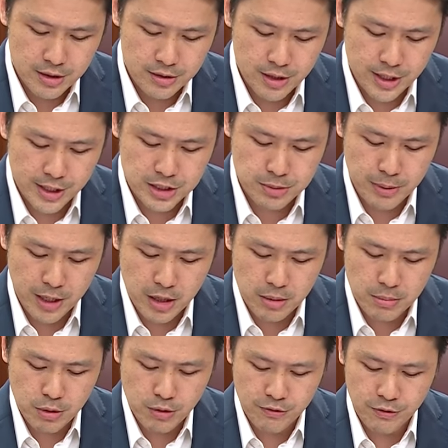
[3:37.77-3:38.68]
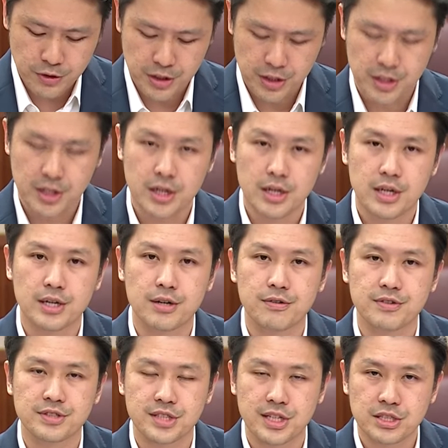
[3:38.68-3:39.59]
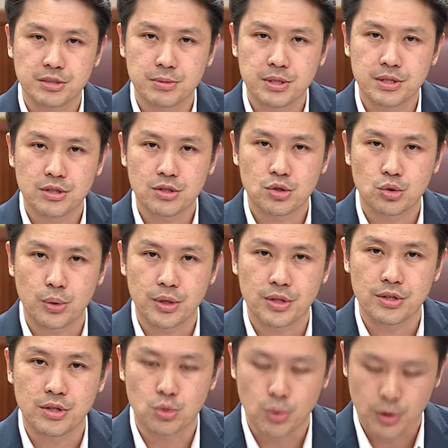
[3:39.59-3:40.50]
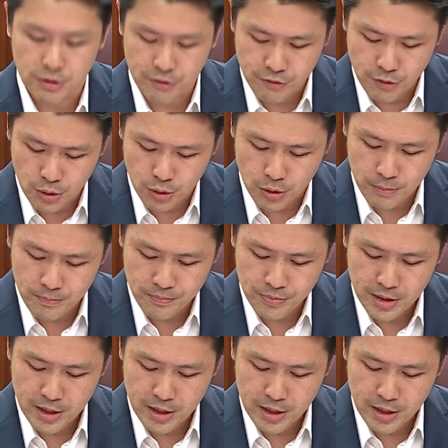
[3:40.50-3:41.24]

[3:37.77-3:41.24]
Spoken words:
tax payable for the year of assessment 2024,